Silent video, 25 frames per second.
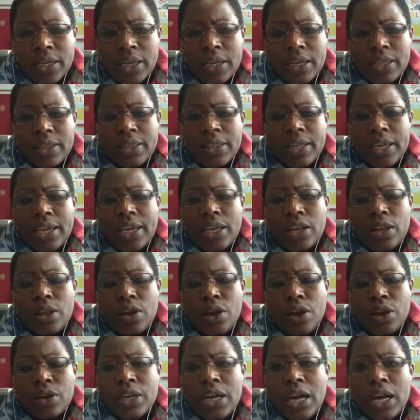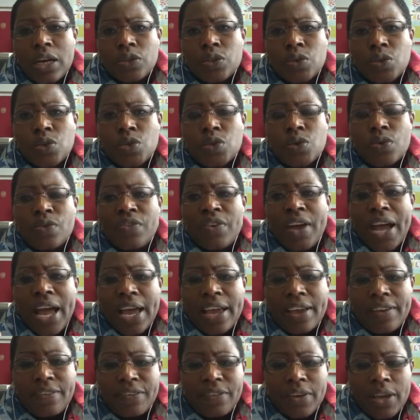They learn how to
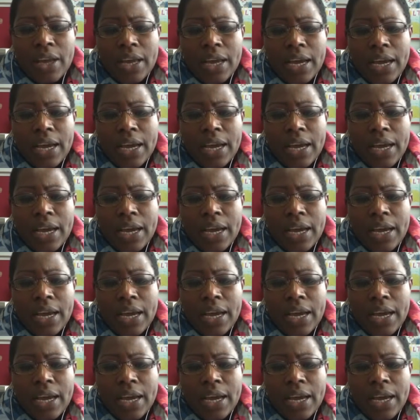survive